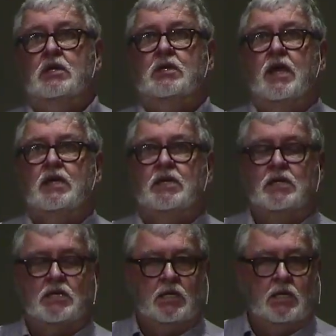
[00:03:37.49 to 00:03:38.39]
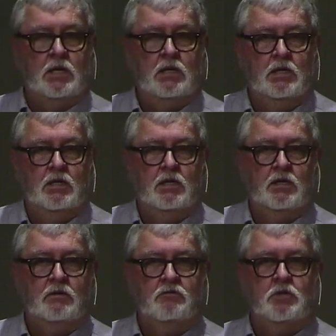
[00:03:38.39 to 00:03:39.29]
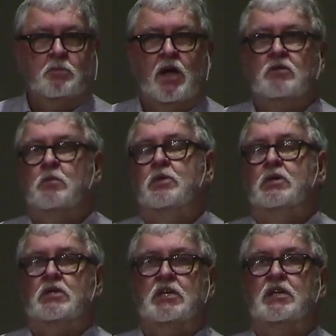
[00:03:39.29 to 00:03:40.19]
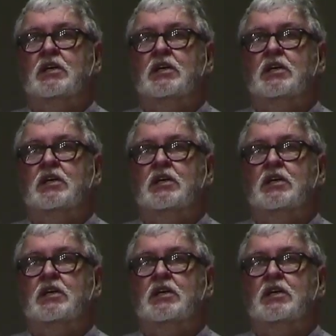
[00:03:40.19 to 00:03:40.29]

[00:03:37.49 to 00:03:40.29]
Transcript: taking responsibility.